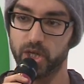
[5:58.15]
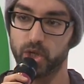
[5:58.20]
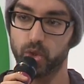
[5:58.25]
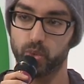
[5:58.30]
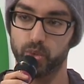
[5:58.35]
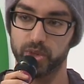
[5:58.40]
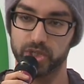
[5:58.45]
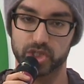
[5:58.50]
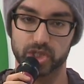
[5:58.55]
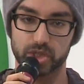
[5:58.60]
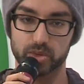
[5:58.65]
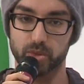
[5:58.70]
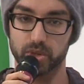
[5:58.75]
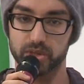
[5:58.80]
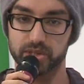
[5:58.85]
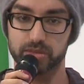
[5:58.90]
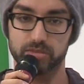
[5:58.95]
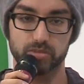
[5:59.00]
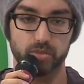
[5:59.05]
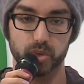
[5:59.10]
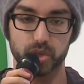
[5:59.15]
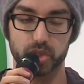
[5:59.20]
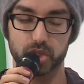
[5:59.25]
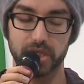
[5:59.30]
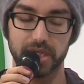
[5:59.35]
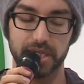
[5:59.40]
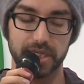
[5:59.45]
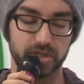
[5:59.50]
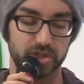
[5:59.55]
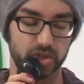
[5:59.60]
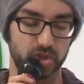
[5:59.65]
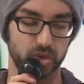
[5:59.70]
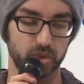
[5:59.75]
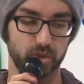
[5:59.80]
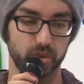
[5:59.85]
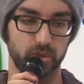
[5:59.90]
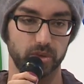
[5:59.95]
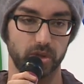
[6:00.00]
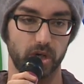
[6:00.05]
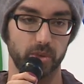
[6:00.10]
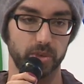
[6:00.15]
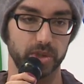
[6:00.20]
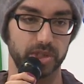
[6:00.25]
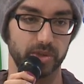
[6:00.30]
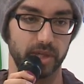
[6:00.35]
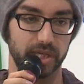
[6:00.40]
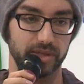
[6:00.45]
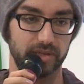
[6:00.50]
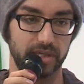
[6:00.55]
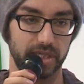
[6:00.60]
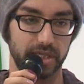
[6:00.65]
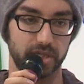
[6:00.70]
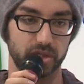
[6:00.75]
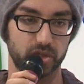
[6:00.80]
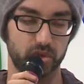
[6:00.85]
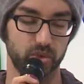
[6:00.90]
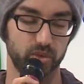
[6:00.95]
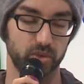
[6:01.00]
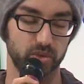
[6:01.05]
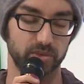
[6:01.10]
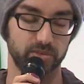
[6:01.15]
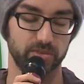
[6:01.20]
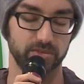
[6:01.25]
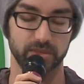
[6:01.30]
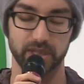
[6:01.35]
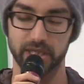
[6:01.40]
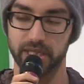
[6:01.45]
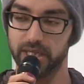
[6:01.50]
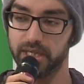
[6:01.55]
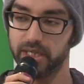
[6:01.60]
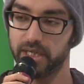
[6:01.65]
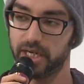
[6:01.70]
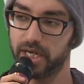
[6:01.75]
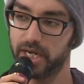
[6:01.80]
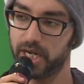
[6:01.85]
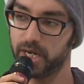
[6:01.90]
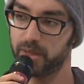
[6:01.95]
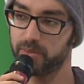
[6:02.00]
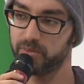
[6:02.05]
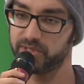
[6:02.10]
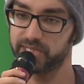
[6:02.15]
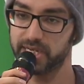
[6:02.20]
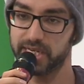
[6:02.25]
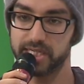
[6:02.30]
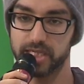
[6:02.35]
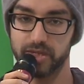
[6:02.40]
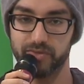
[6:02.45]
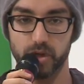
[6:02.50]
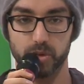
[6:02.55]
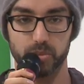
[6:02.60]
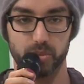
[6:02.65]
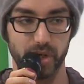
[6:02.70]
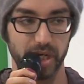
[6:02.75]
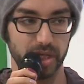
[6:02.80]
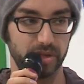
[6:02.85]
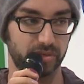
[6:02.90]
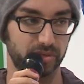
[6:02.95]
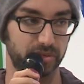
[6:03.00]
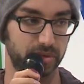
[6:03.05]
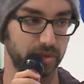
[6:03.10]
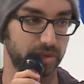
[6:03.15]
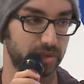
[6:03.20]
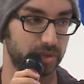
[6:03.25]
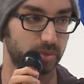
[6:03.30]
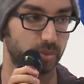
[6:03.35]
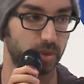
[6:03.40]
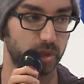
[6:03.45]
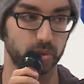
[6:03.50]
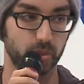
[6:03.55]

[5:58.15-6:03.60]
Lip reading: which has leading to scientific breakthroughs, which